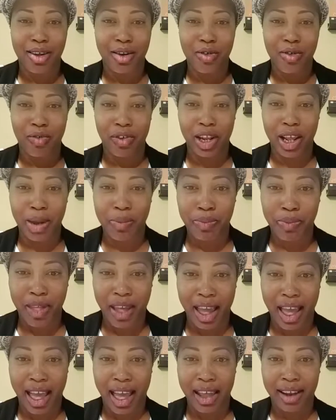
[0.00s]
Flip
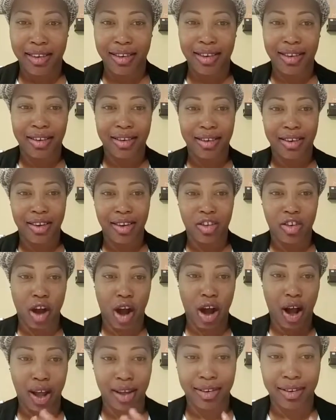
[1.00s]
That,
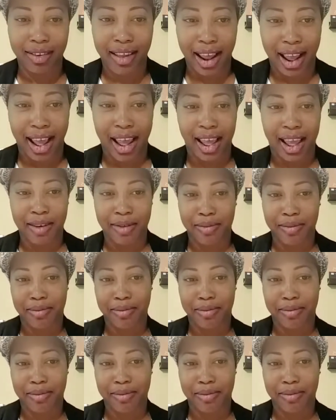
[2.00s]
Toss That,